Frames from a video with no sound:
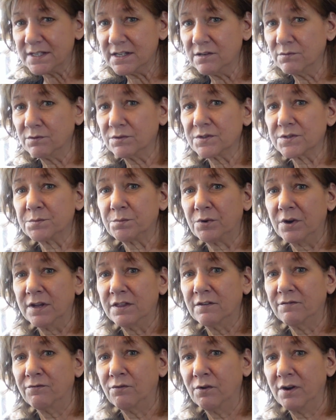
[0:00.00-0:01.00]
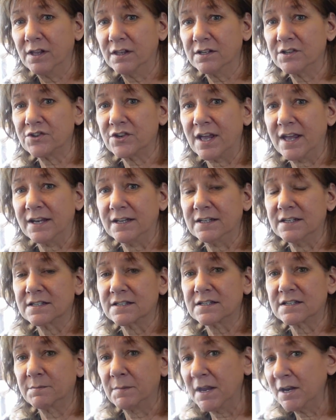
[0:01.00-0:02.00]
He will spray the foliage on
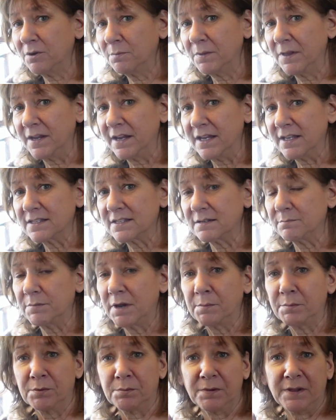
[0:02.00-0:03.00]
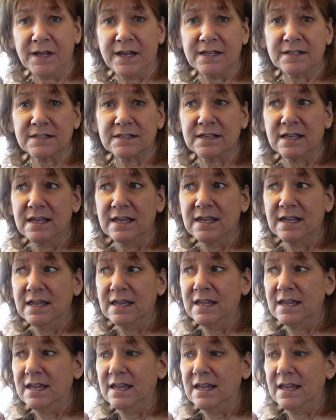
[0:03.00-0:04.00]
his tomato plants and pepper plants.
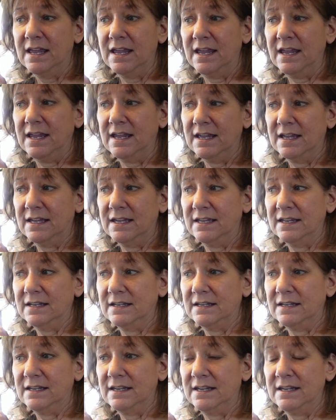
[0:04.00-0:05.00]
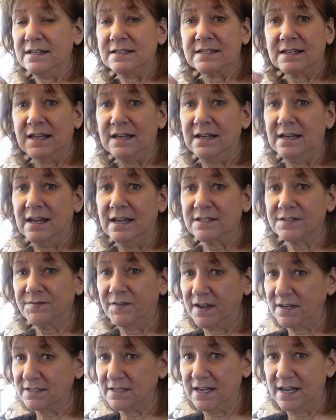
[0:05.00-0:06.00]
And he said he has
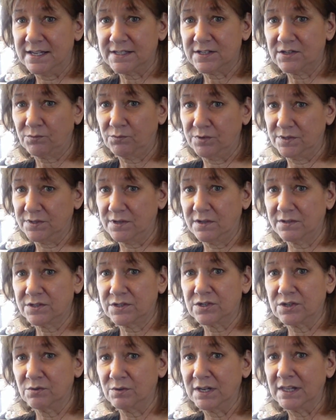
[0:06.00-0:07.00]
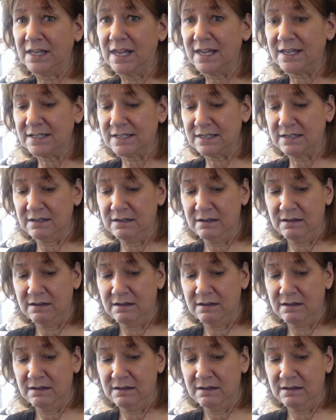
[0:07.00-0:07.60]
fantastic results doing that.